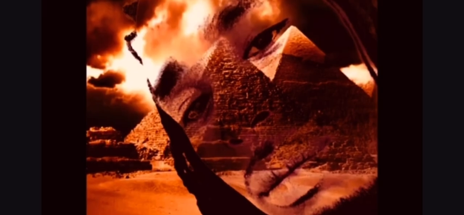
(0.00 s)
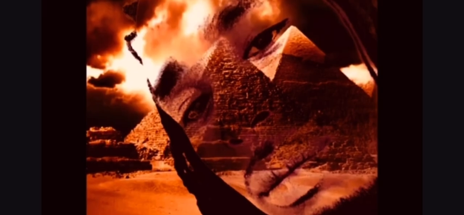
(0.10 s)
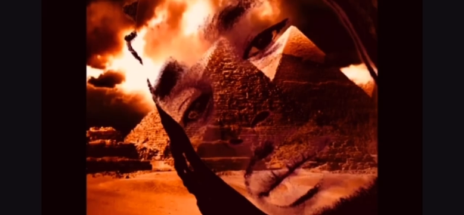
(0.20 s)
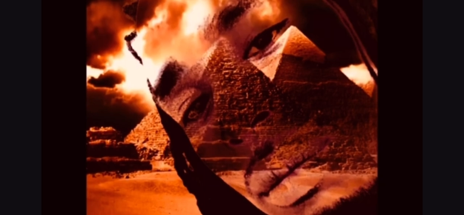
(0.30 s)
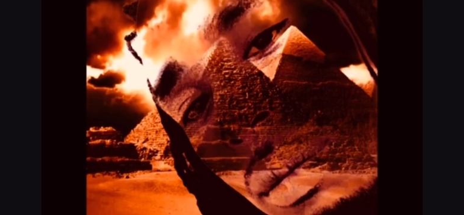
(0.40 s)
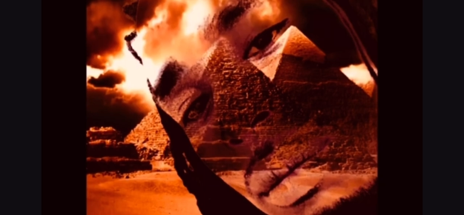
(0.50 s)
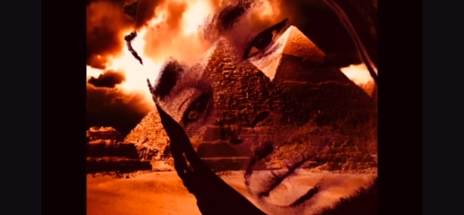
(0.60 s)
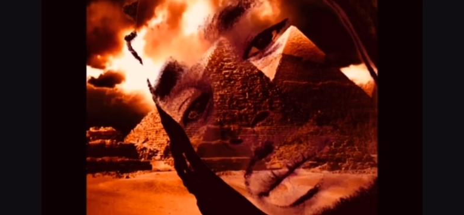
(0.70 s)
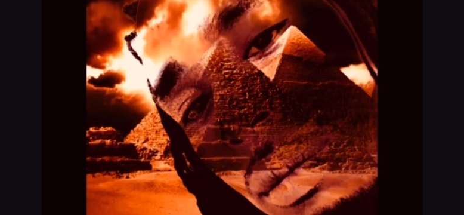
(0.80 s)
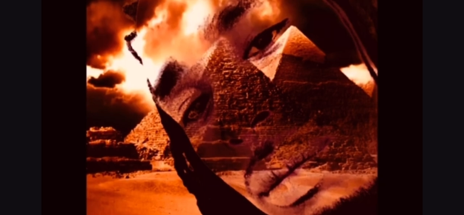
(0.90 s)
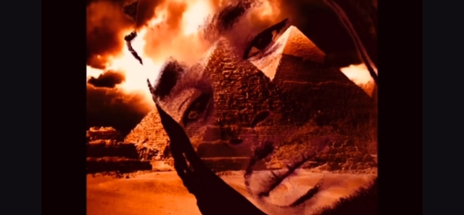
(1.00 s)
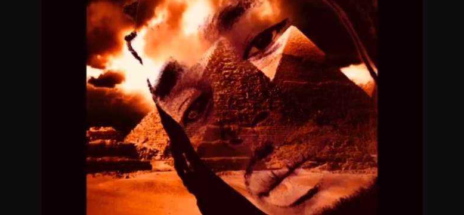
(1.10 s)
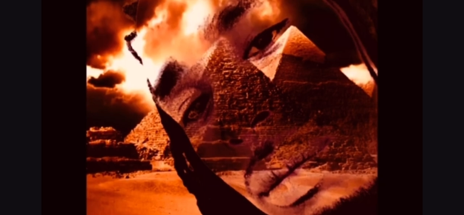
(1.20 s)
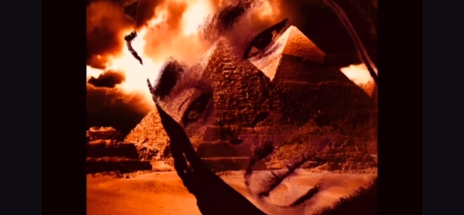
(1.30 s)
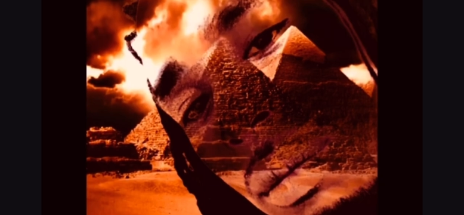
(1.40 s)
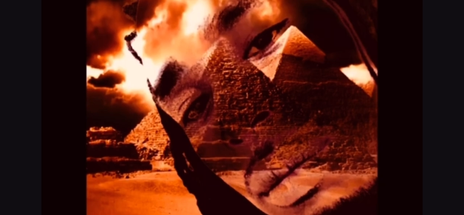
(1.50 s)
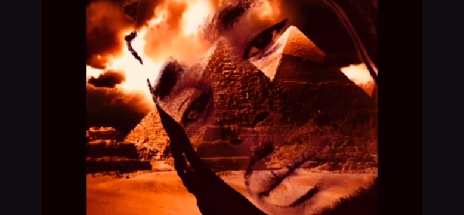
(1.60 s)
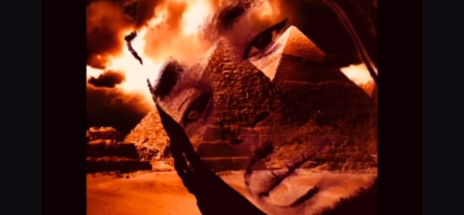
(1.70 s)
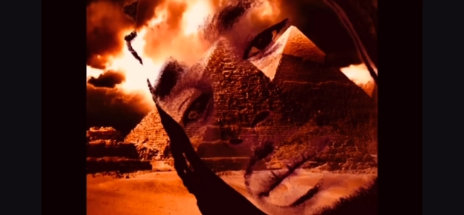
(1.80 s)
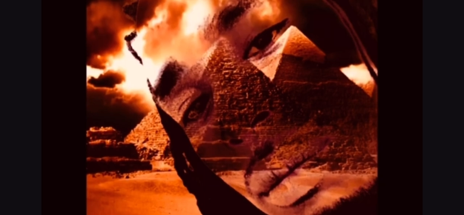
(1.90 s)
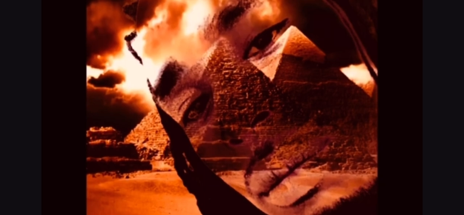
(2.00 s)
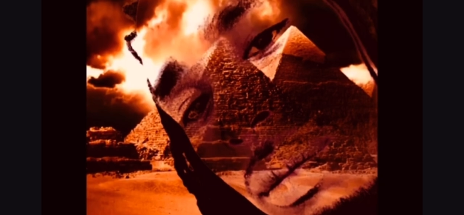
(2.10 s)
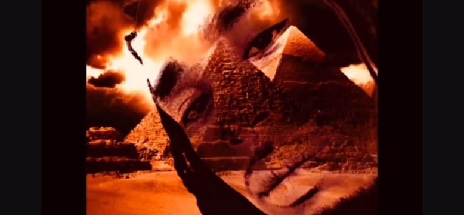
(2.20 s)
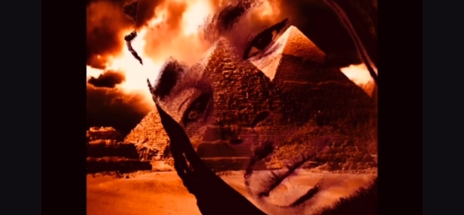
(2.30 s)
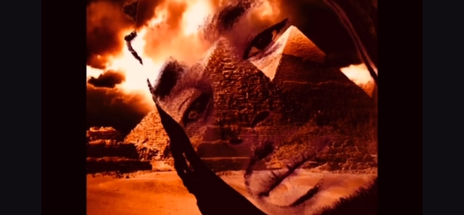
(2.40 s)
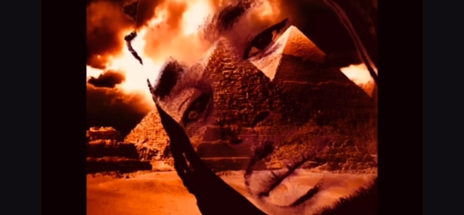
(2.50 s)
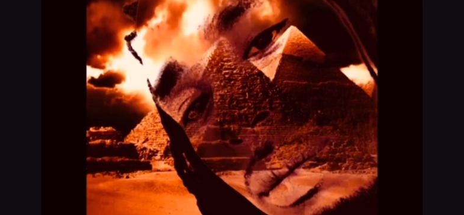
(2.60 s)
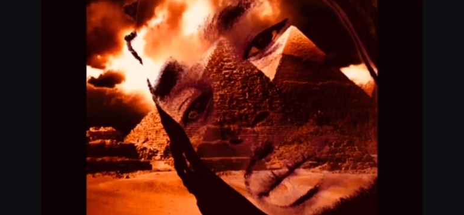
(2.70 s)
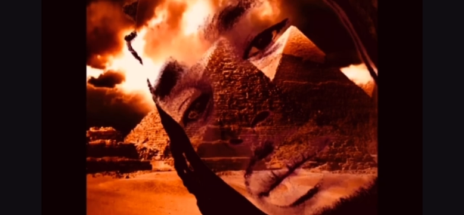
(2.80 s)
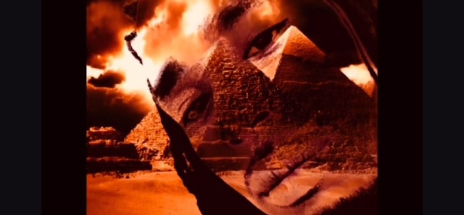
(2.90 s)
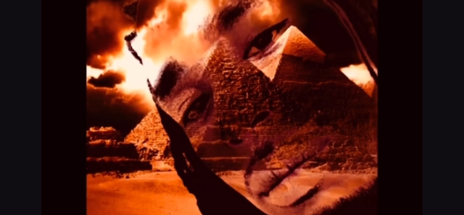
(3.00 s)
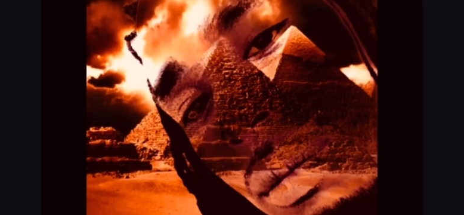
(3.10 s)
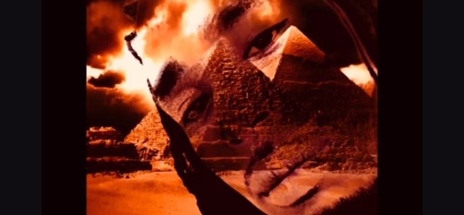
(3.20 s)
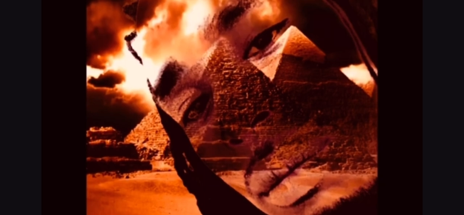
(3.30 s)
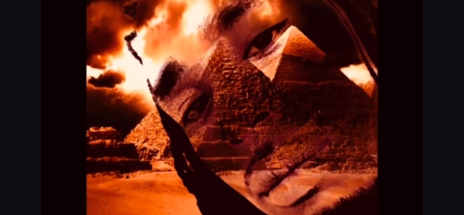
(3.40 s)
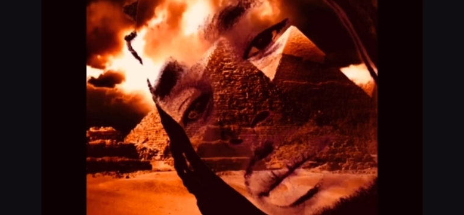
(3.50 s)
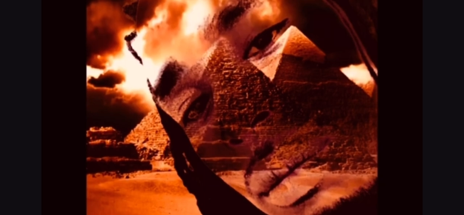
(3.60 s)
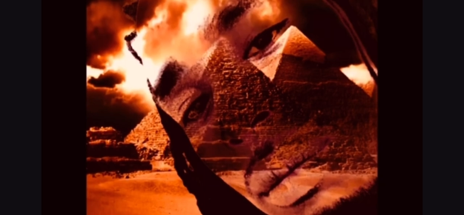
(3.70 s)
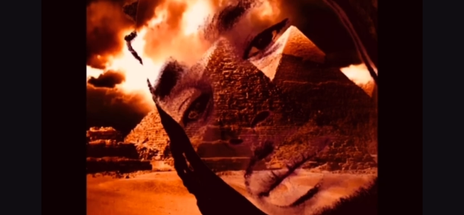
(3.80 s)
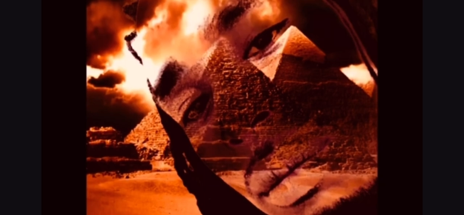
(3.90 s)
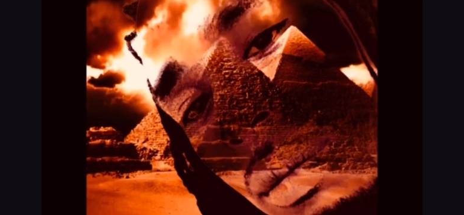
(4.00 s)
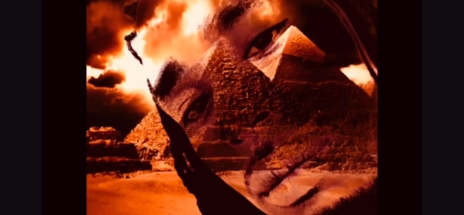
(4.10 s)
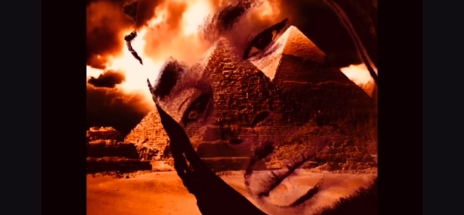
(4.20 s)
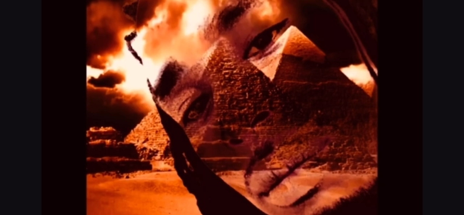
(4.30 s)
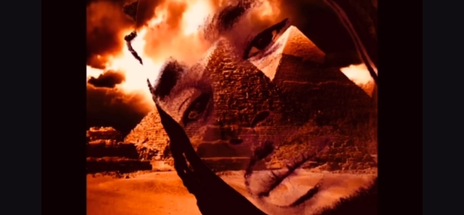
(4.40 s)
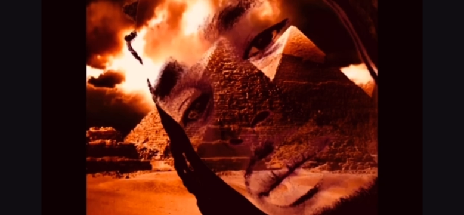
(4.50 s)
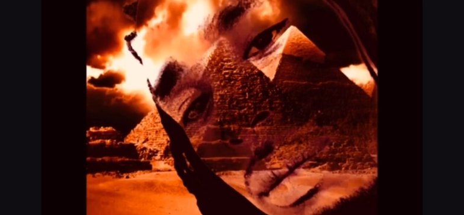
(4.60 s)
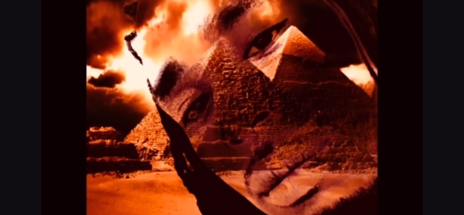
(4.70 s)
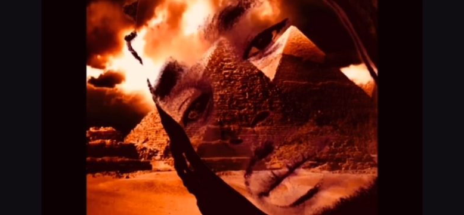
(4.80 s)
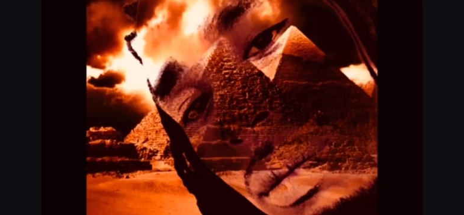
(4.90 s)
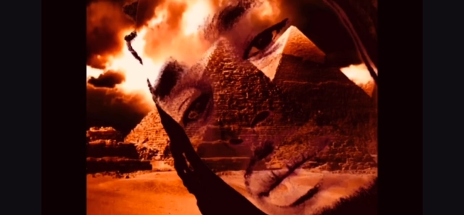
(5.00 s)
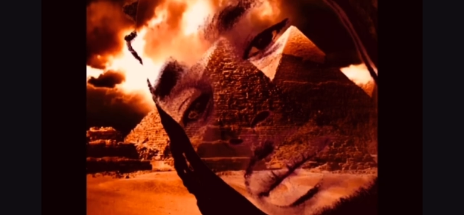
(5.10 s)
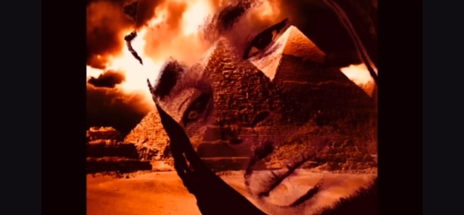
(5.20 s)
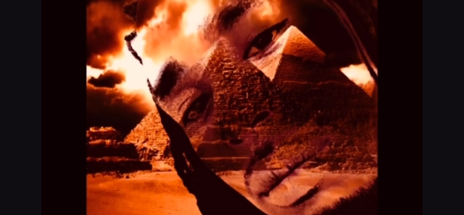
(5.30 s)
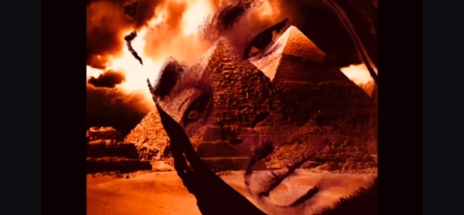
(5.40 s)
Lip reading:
Nobody's mouth can be seen.